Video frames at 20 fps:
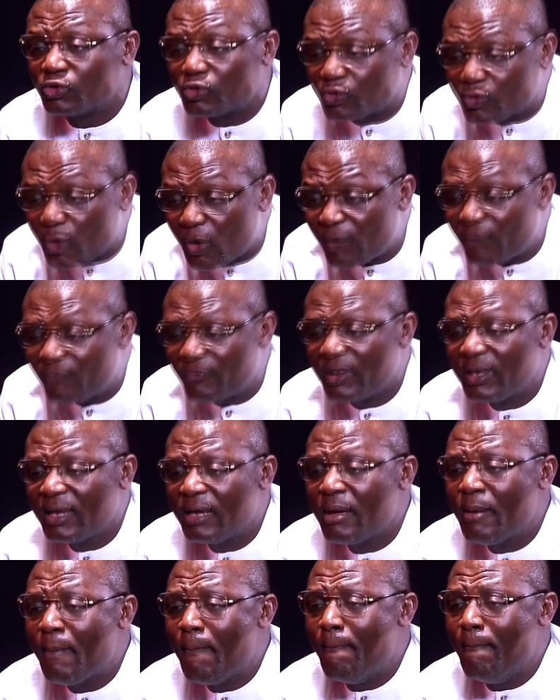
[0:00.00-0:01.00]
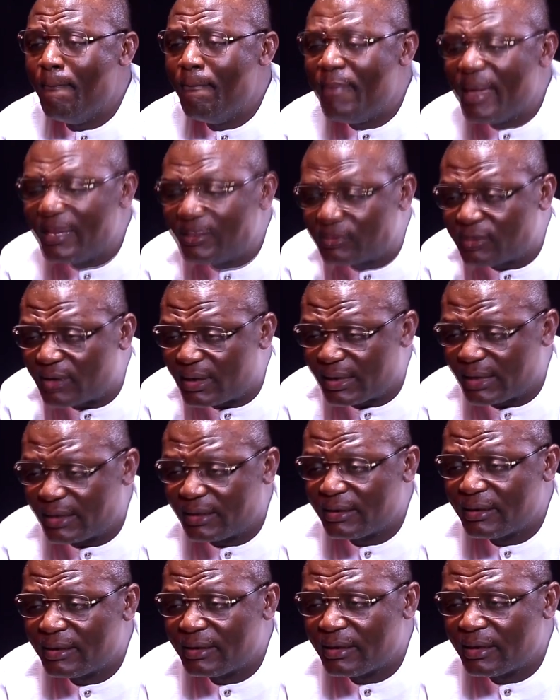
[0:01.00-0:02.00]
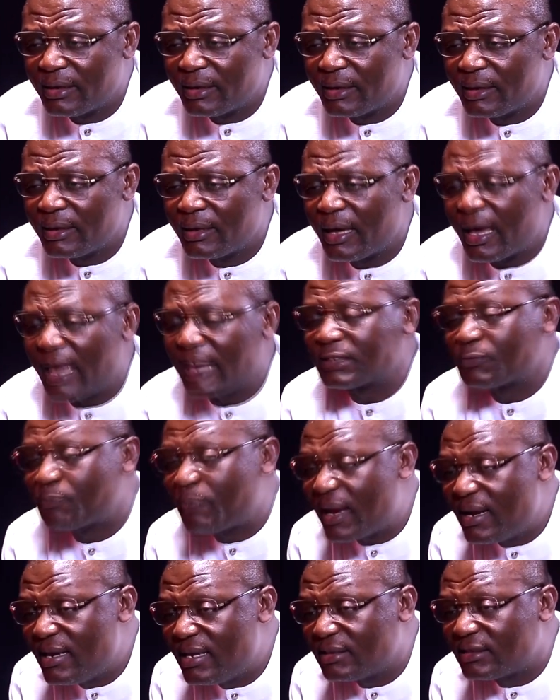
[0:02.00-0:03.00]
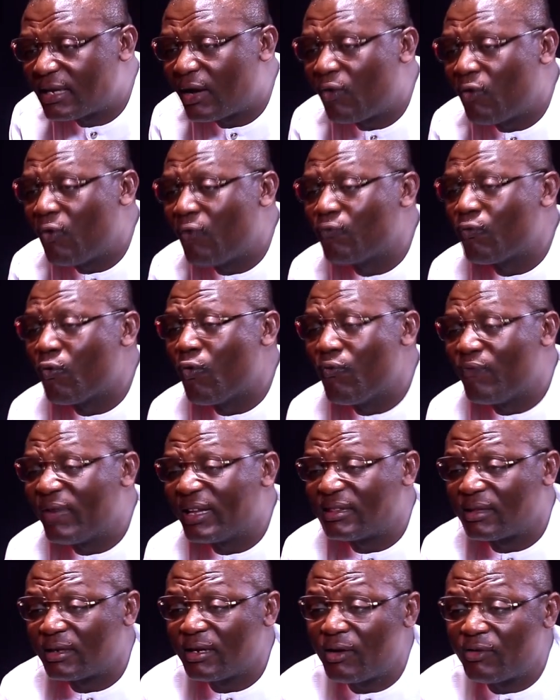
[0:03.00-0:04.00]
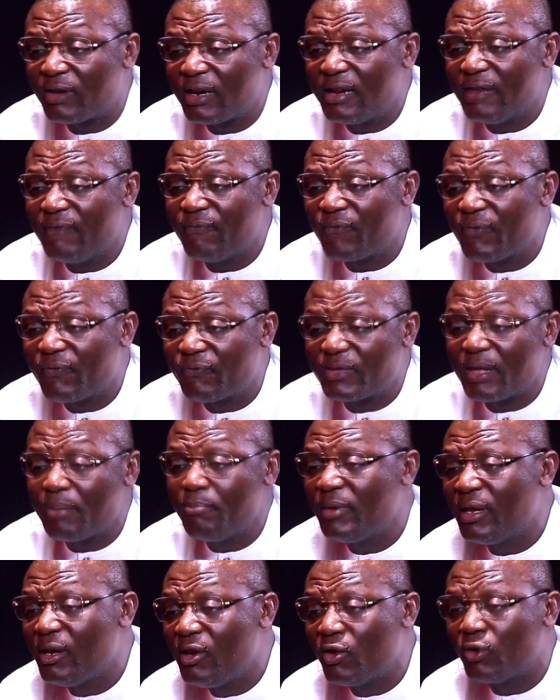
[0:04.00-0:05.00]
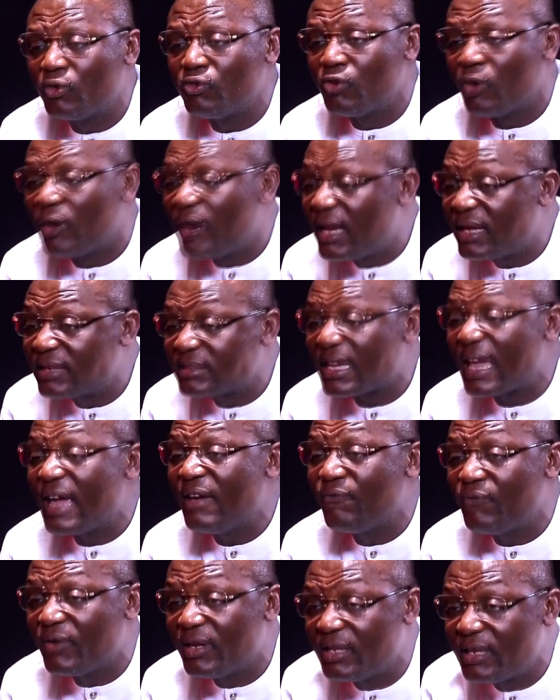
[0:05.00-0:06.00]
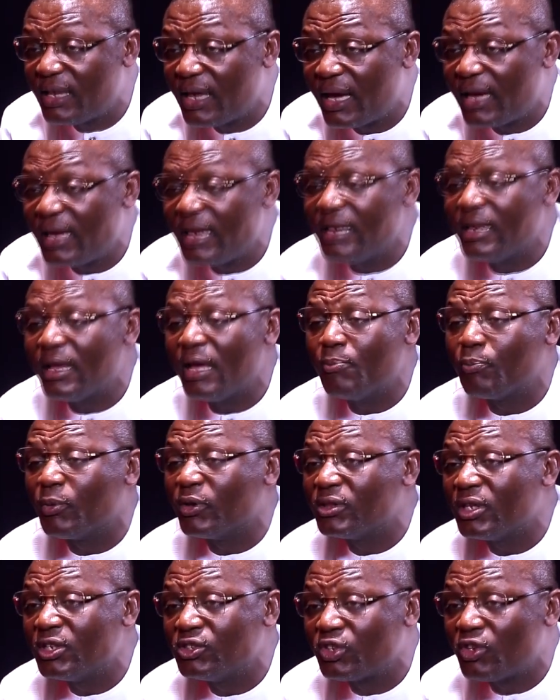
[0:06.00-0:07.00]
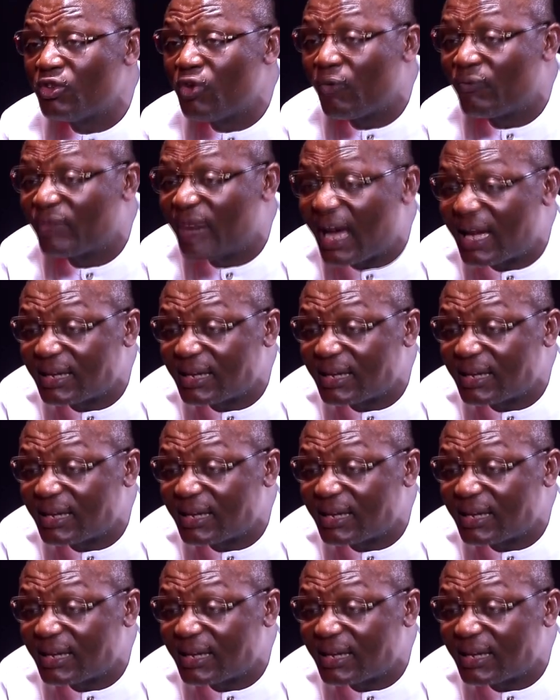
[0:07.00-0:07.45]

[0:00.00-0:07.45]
solve majorly expenditure of over $350 million every year in the importation of